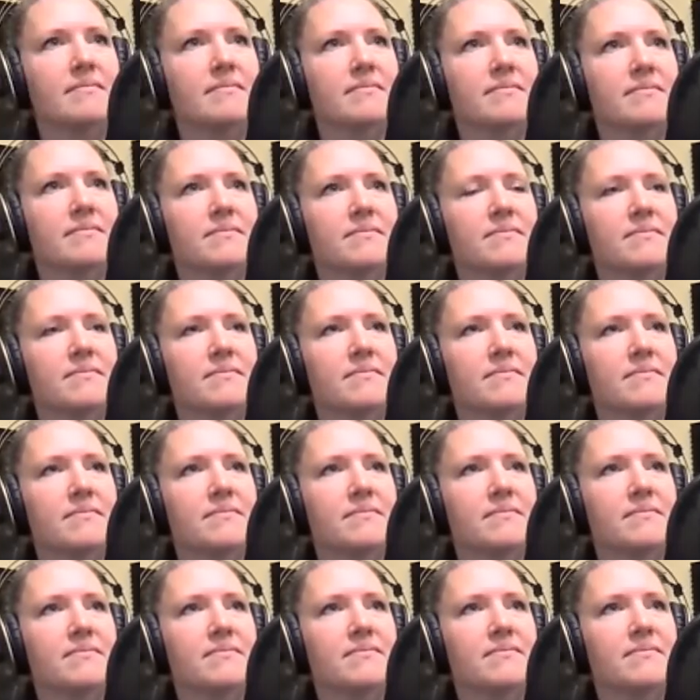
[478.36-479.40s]

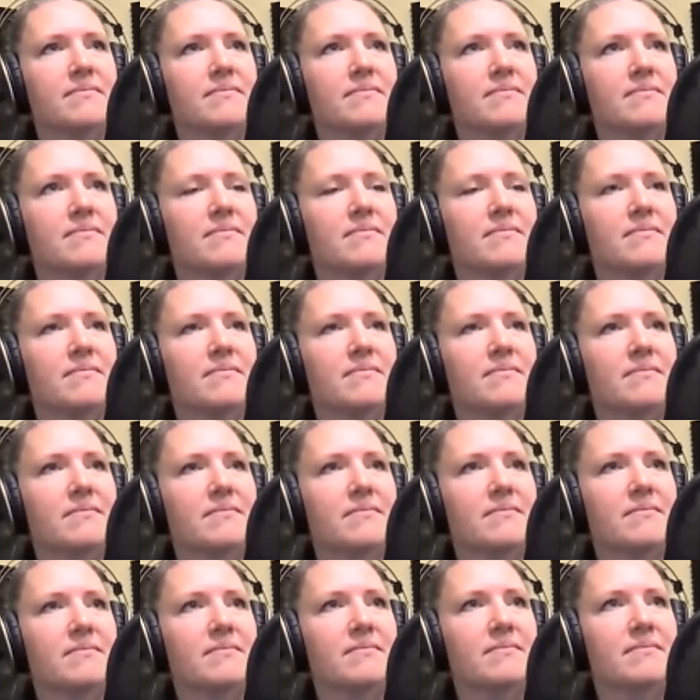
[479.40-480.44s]

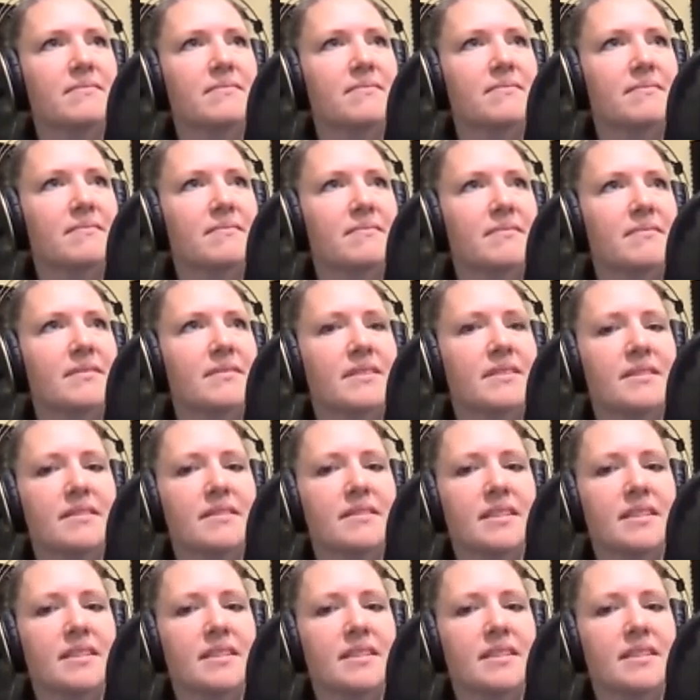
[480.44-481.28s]
[no speech]